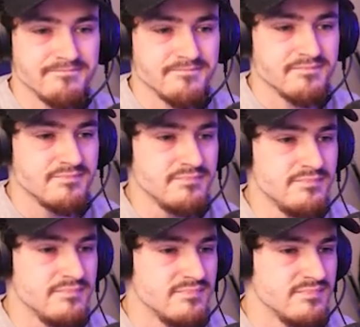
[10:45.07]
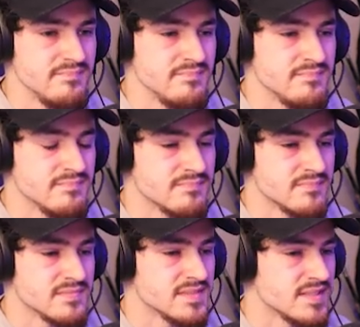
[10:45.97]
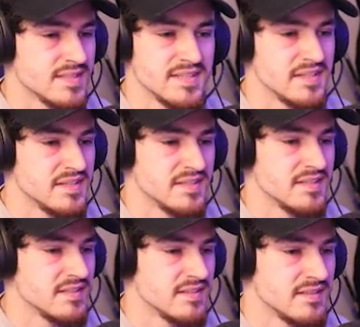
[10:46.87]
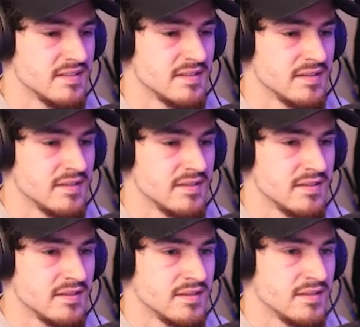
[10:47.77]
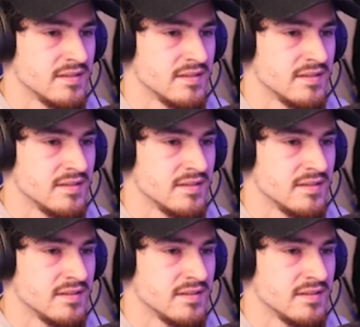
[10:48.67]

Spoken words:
(silence)